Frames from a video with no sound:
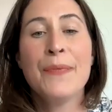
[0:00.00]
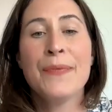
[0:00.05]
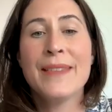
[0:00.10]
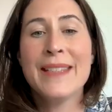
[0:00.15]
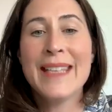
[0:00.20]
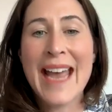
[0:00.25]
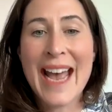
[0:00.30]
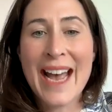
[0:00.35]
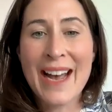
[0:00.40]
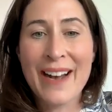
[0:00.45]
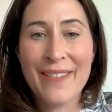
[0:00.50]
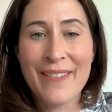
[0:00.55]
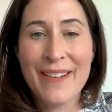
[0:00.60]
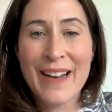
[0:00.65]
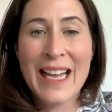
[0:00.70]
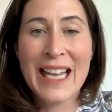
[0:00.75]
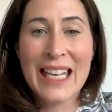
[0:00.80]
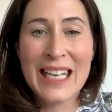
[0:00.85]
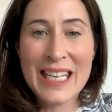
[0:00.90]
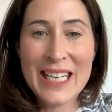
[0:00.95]
Now,
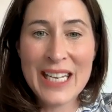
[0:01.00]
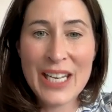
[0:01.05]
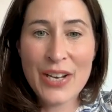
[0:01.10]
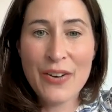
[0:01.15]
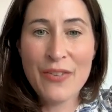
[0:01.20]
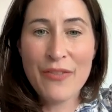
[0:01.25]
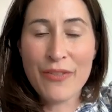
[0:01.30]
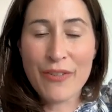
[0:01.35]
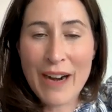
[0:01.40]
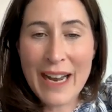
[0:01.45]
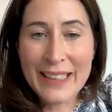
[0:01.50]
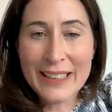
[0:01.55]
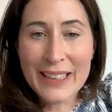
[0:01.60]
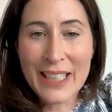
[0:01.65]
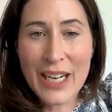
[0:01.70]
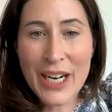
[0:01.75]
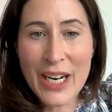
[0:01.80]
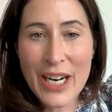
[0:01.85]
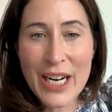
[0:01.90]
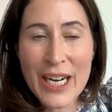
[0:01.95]
Leo
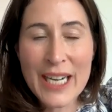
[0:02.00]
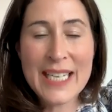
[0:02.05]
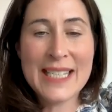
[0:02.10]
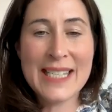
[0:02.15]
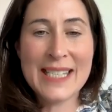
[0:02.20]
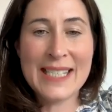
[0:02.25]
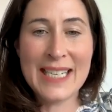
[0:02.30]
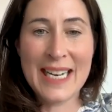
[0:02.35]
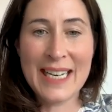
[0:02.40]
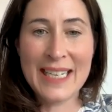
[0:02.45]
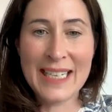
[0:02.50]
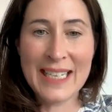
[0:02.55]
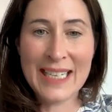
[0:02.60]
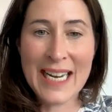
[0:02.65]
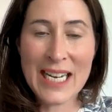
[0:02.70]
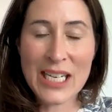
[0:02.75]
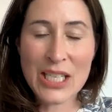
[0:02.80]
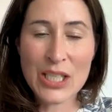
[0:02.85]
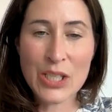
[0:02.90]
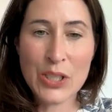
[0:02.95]
Varadhan is standing
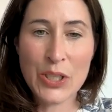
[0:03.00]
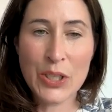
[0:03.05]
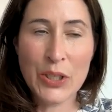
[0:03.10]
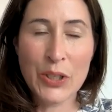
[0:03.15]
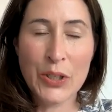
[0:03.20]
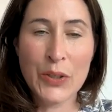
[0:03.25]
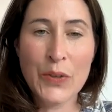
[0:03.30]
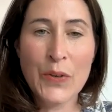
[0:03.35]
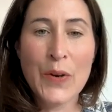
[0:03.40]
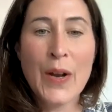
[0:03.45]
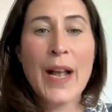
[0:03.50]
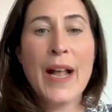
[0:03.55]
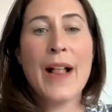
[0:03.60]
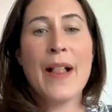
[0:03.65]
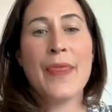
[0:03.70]
next to